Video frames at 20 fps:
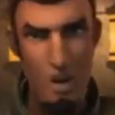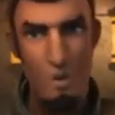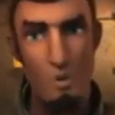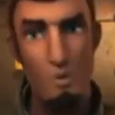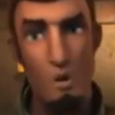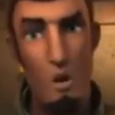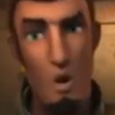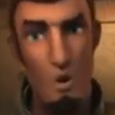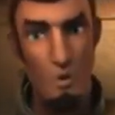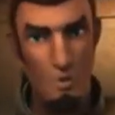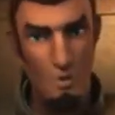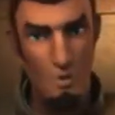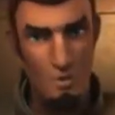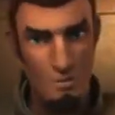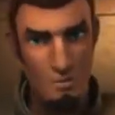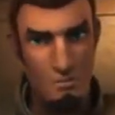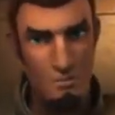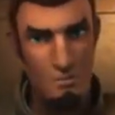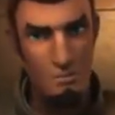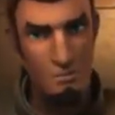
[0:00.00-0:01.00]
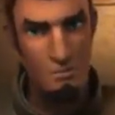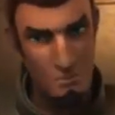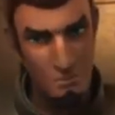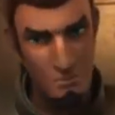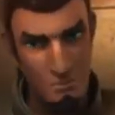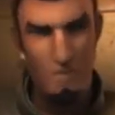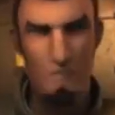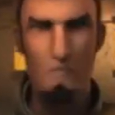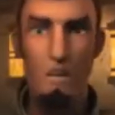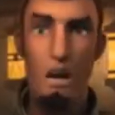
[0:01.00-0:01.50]
He and his
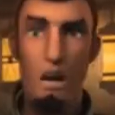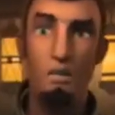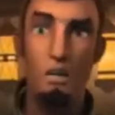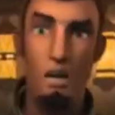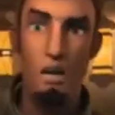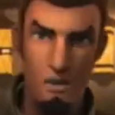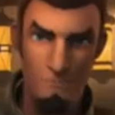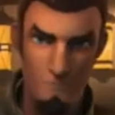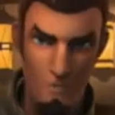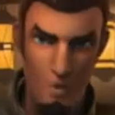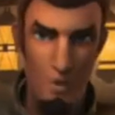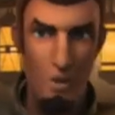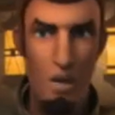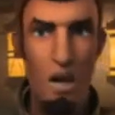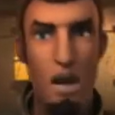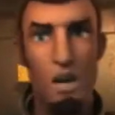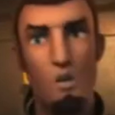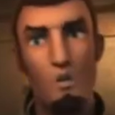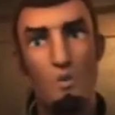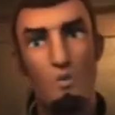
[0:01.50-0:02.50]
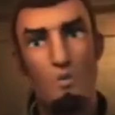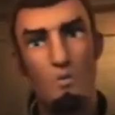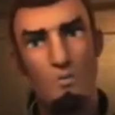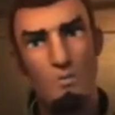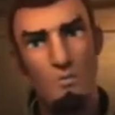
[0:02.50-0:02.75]
fighters helped keep them alive